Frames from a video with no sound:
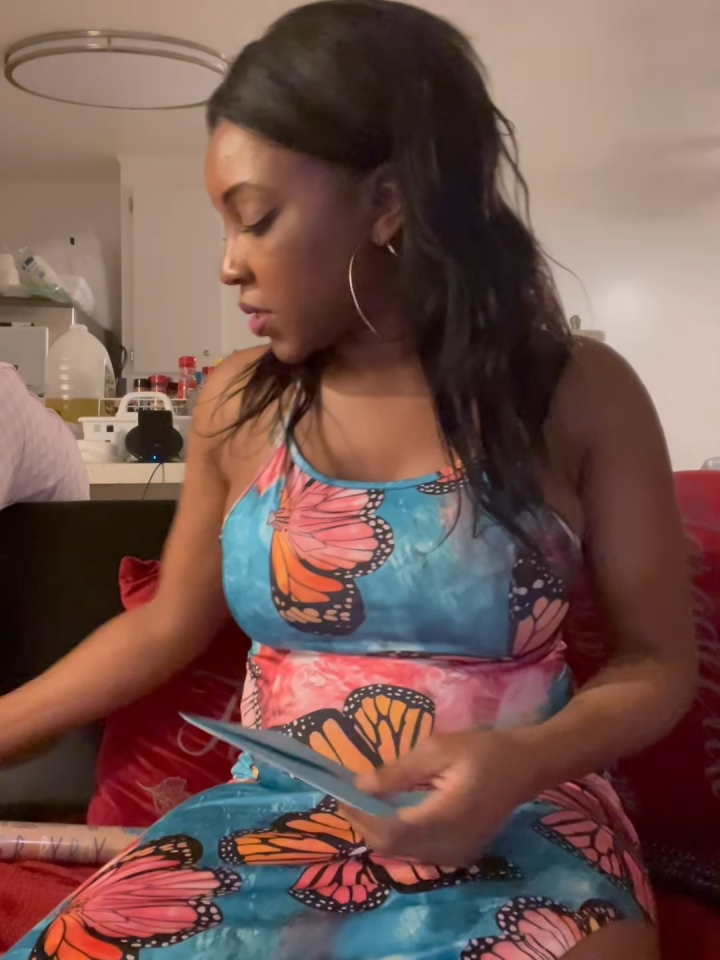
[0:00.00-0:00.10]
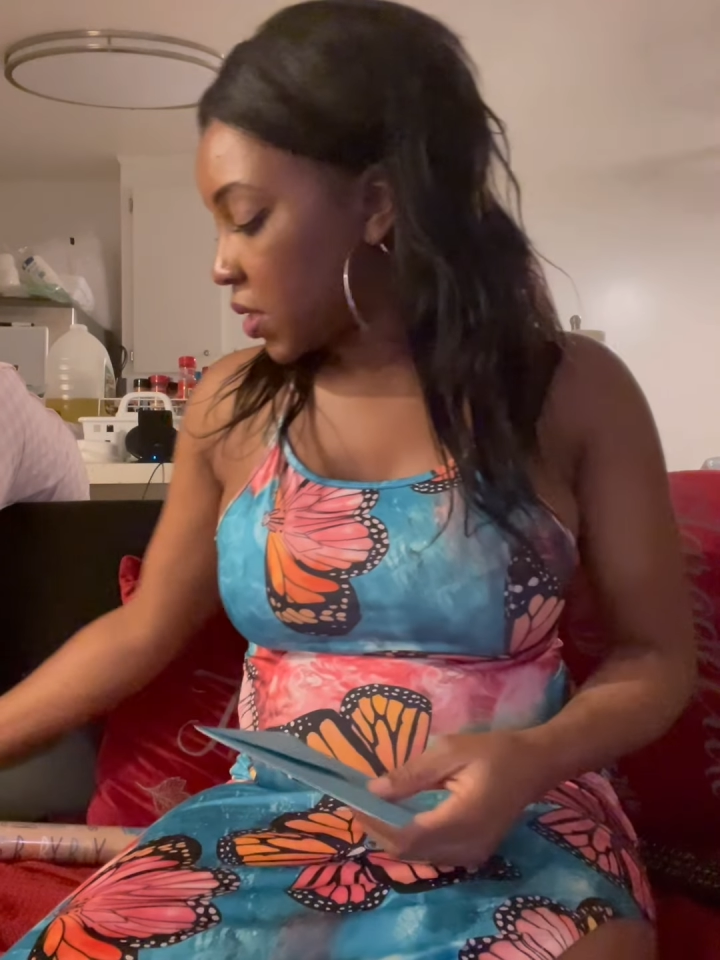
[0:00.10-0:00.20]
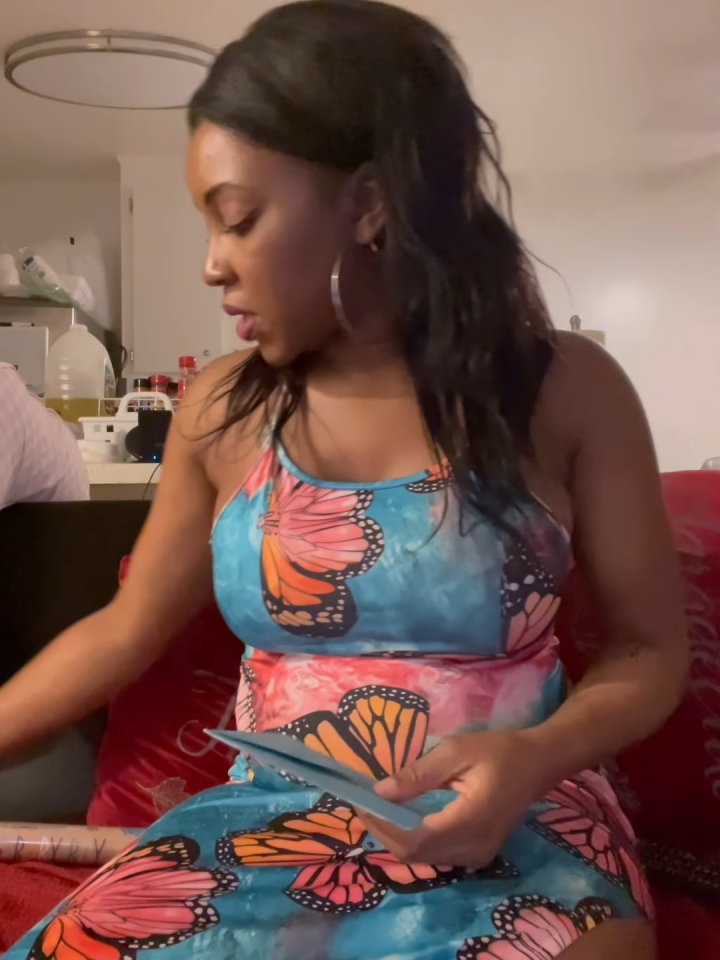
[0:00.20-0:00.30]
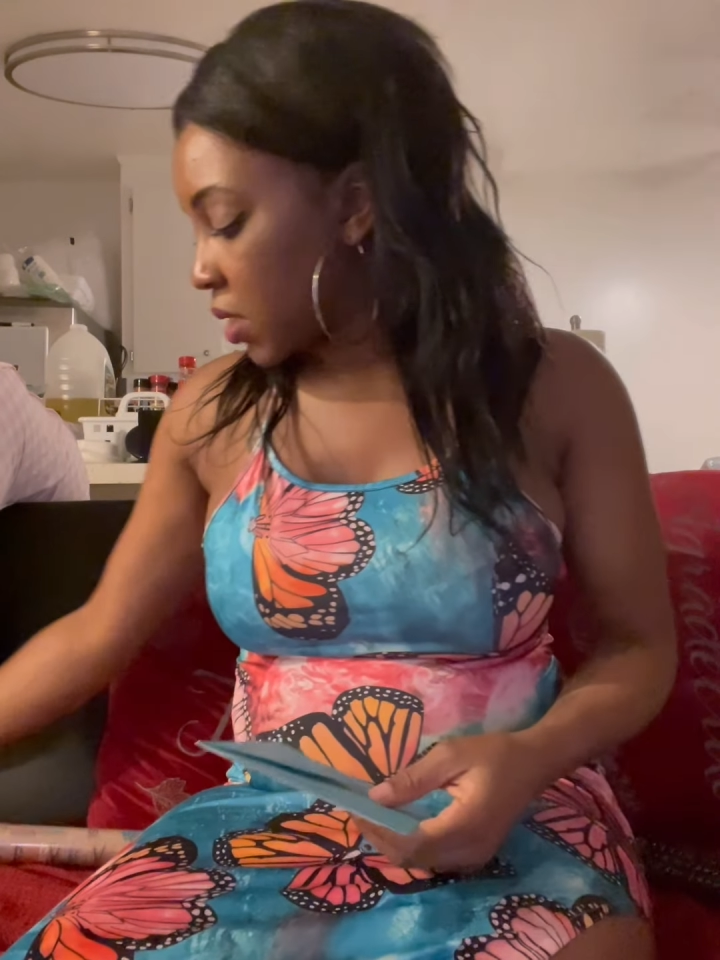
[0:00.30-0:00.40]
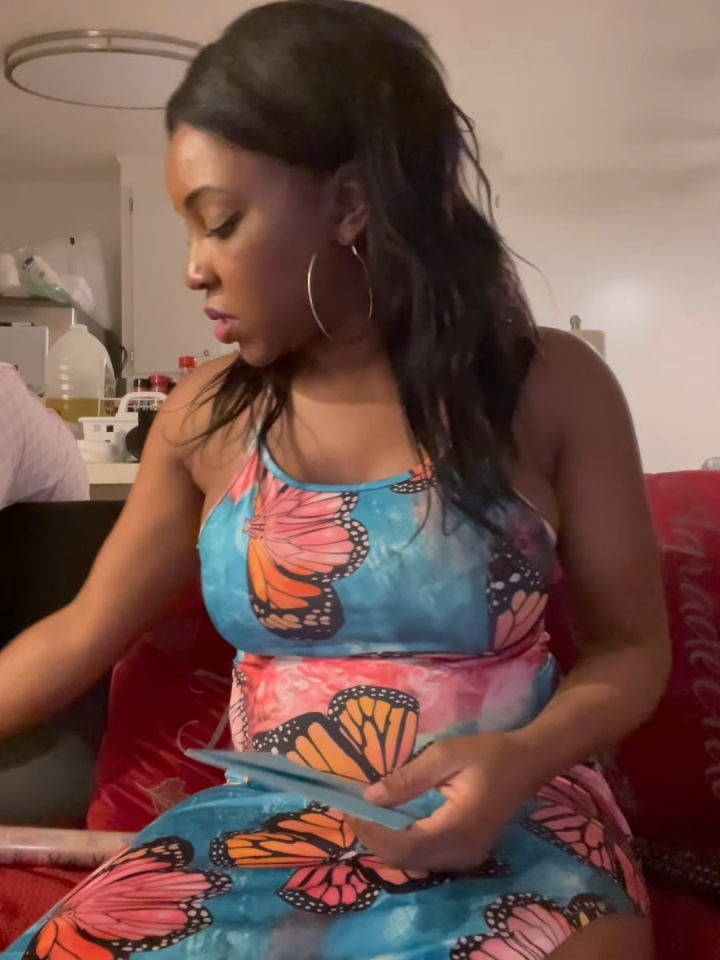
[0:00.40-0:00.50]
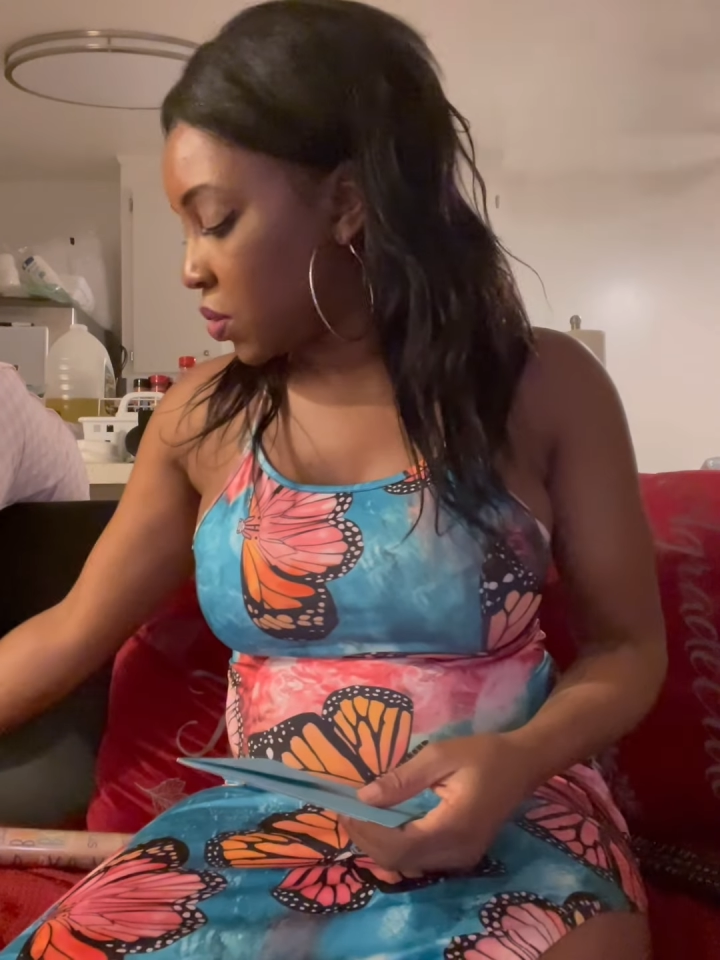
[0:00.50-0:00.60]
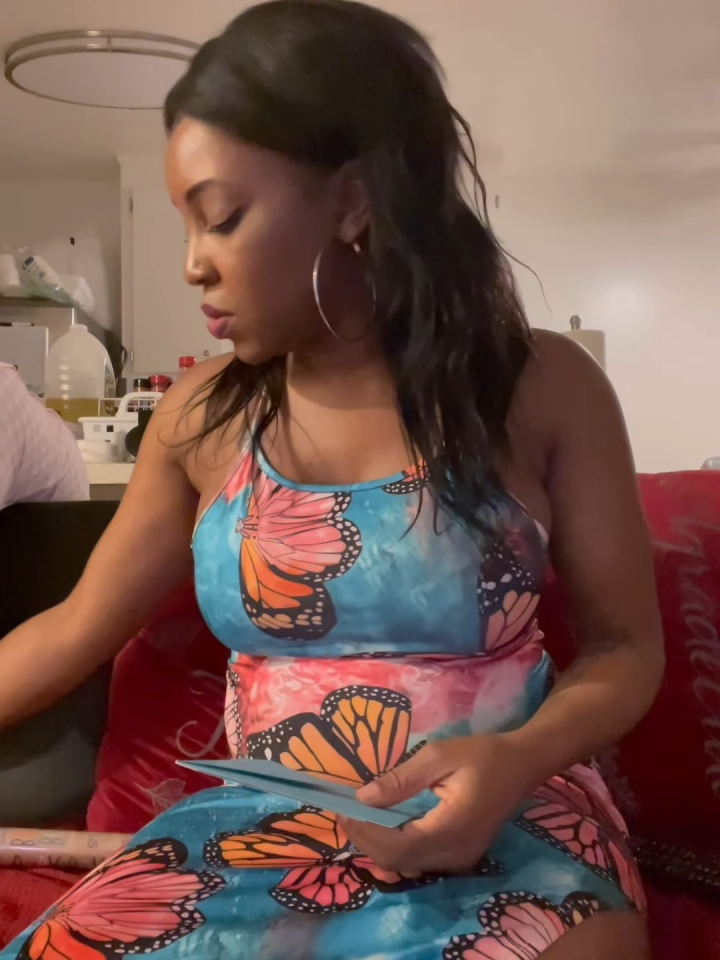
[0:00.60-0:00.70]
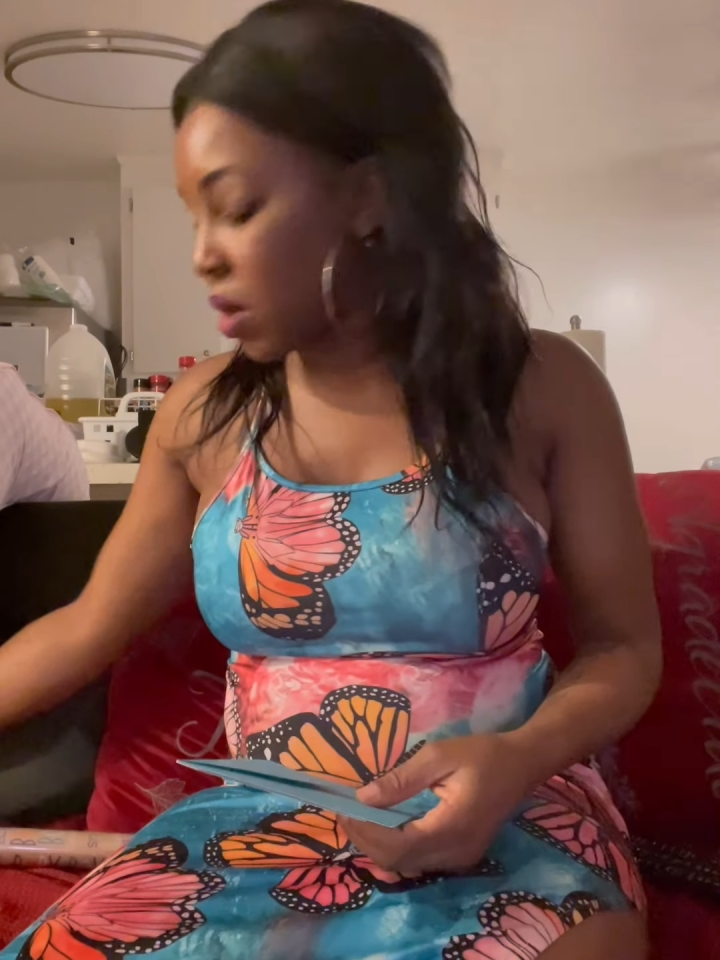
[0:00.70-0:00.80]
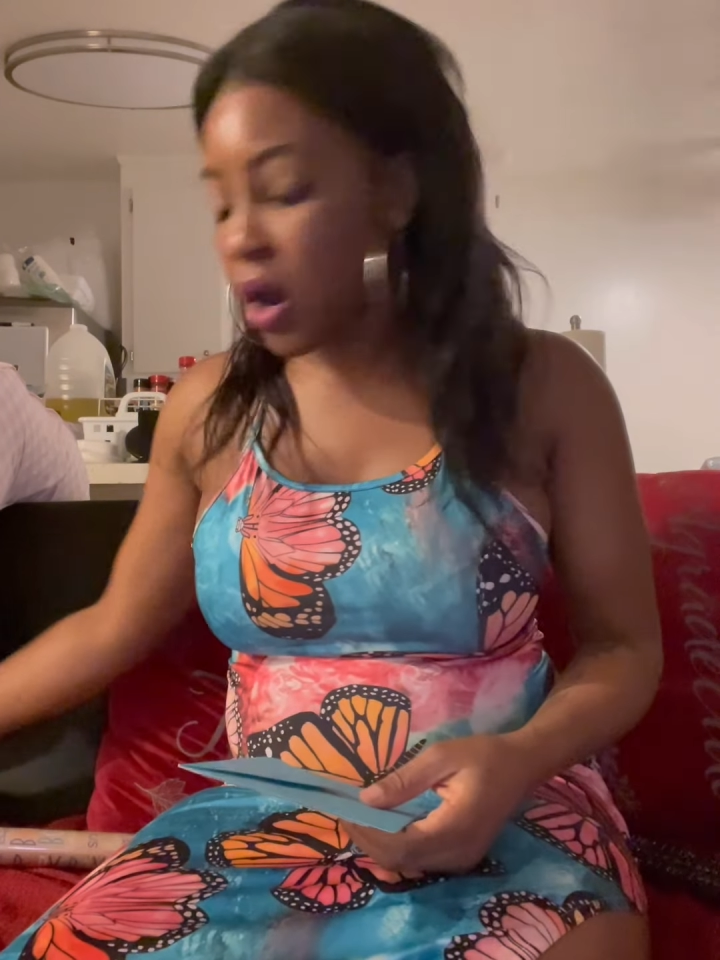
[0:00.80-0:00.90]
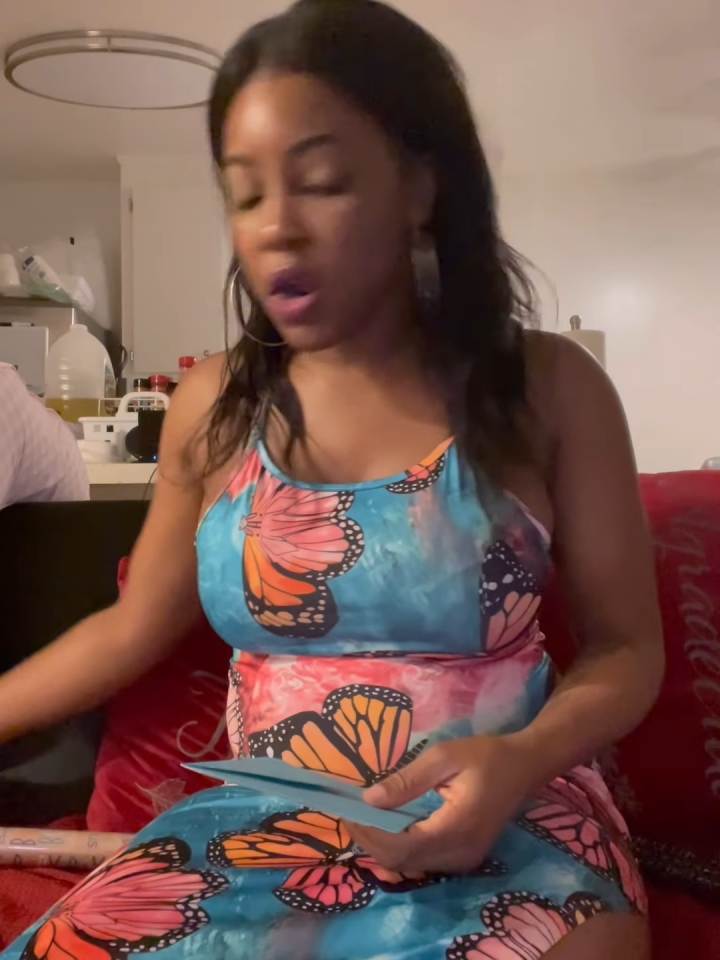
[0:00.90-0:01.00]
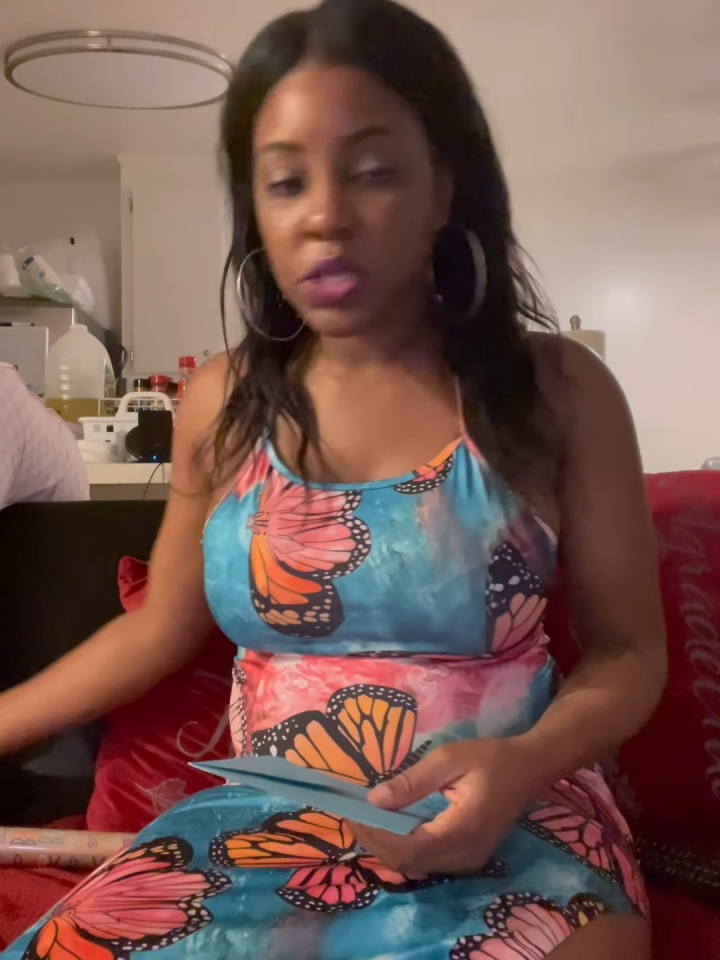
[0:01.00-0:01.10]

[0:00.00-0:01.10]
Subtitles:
got 2 cards